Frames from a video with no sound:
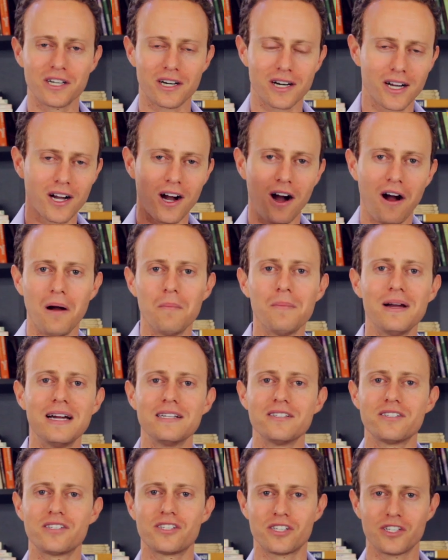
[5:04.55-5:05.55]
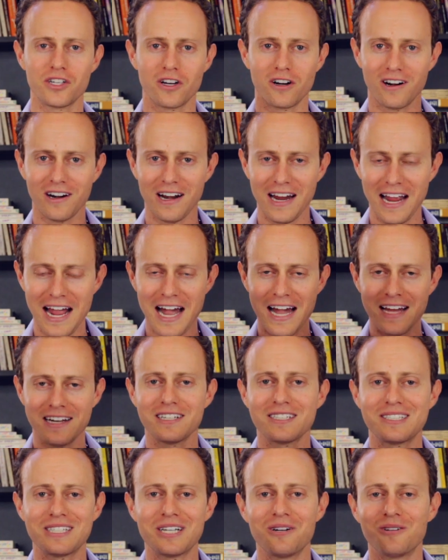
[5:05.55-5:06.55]
your comments, your
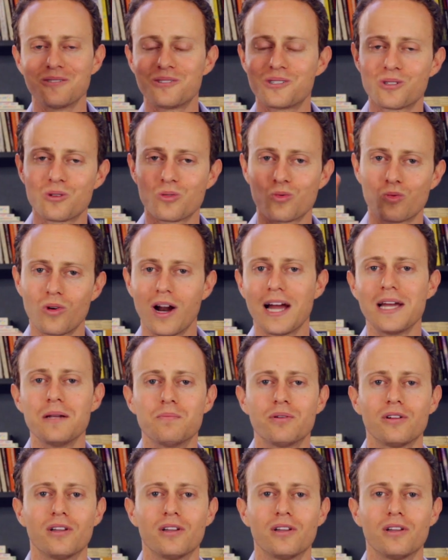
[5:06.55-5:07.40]
anecdotes right